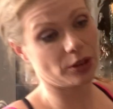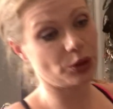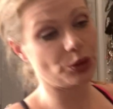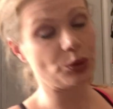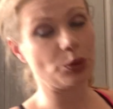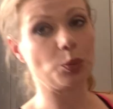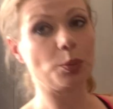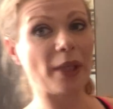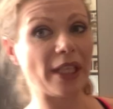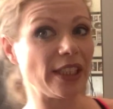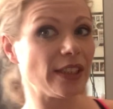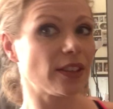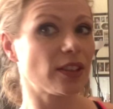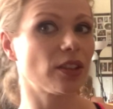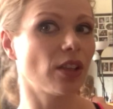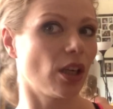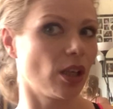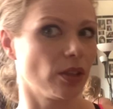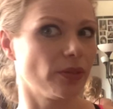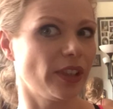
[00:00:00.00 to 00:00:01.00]
to base
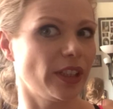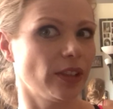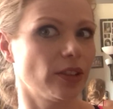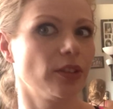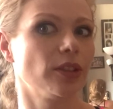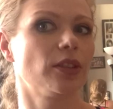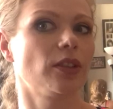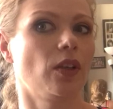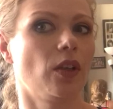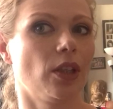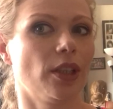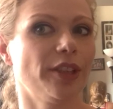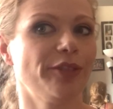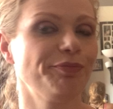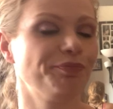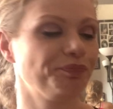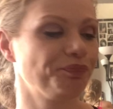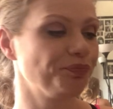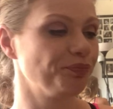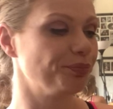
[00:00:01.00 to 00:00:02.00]
our veils on
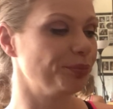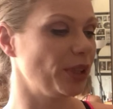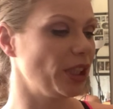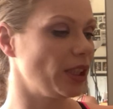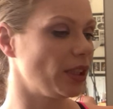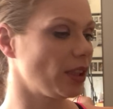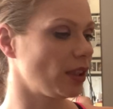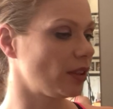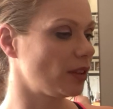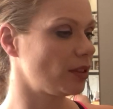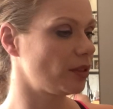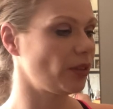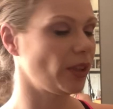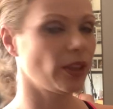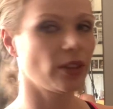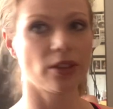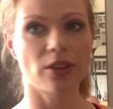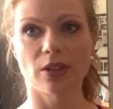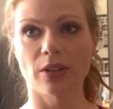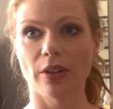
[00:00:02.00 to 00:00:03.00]
because
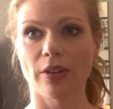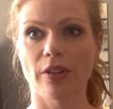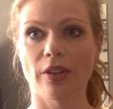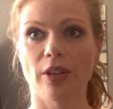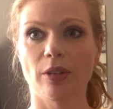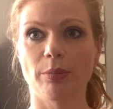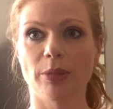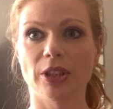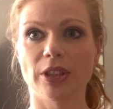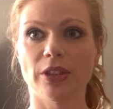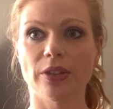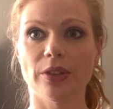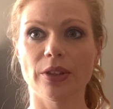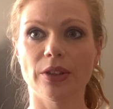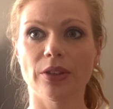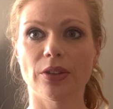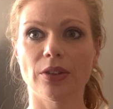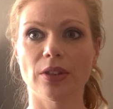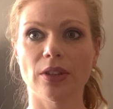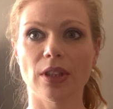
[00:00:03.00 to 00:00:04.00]
veils are a thin
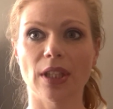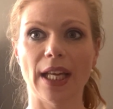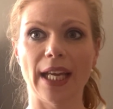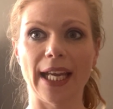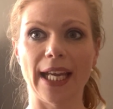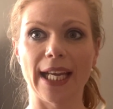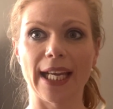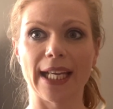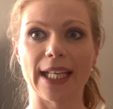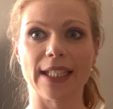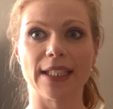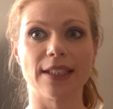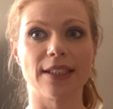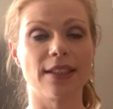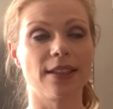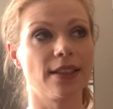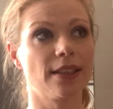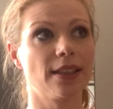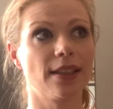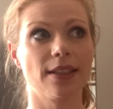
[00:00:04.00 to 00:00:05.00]
material and
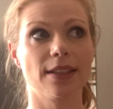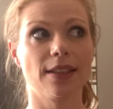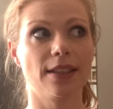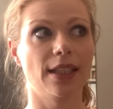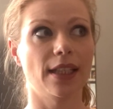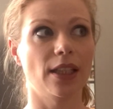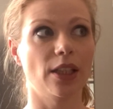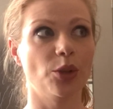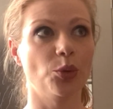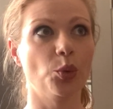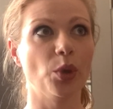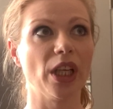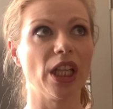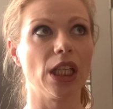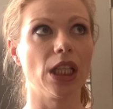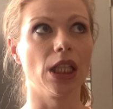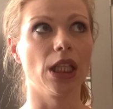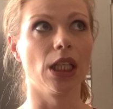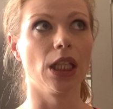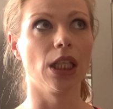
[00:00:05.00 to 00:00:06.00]
they
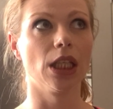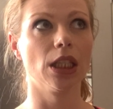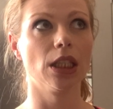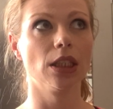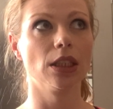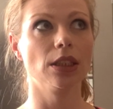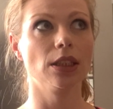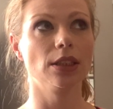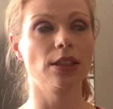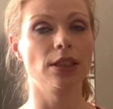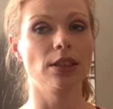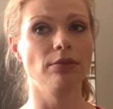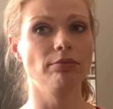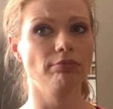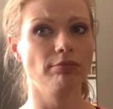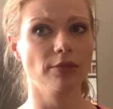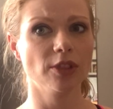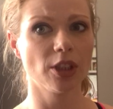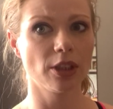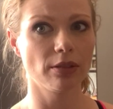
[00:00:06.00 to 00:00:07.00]
will
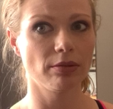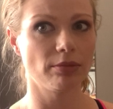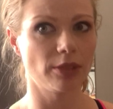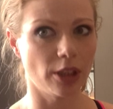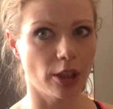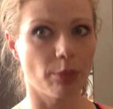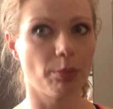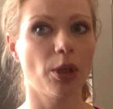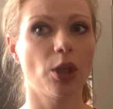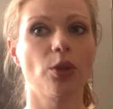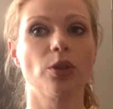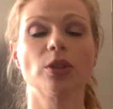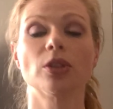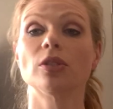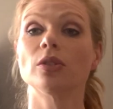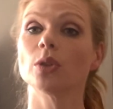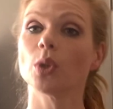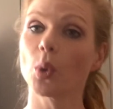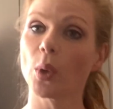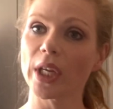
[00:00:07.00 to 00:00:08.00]

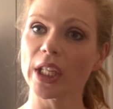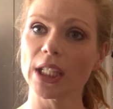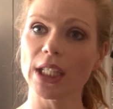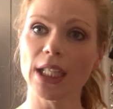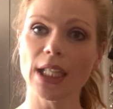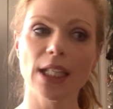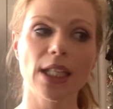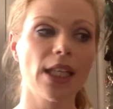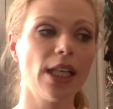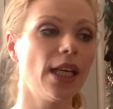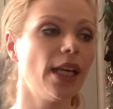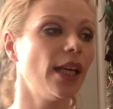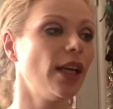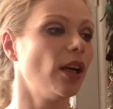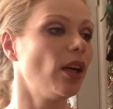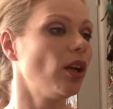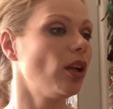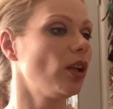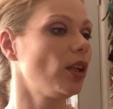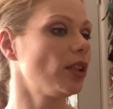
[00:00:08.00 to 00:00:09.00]
decompose quickly.
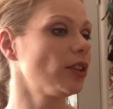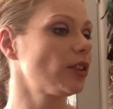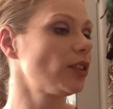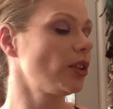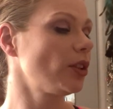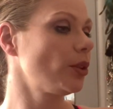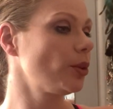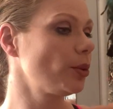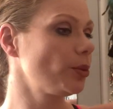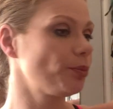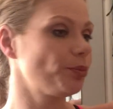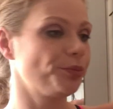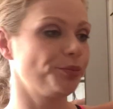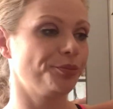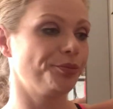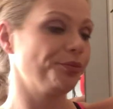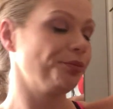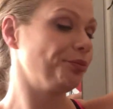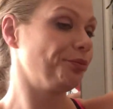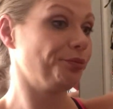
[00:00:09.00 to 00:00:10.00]
Also,
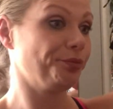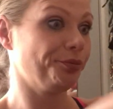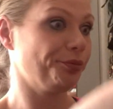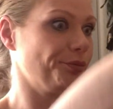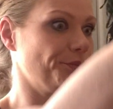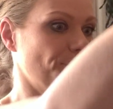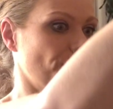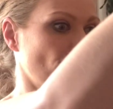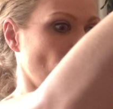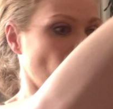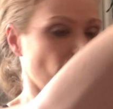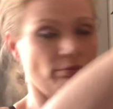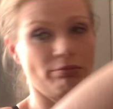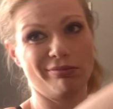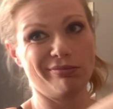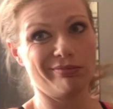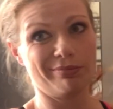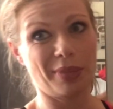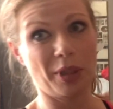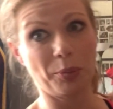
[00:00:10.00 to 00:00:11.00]

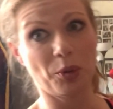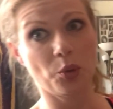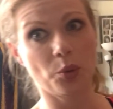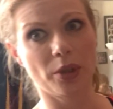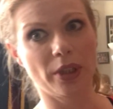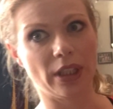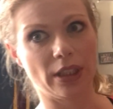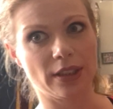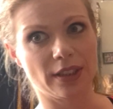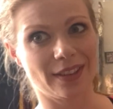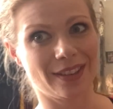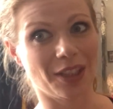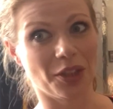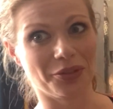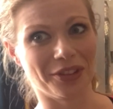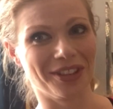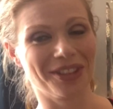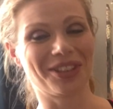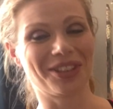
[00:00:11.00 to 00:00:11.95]
people weren't into selfies,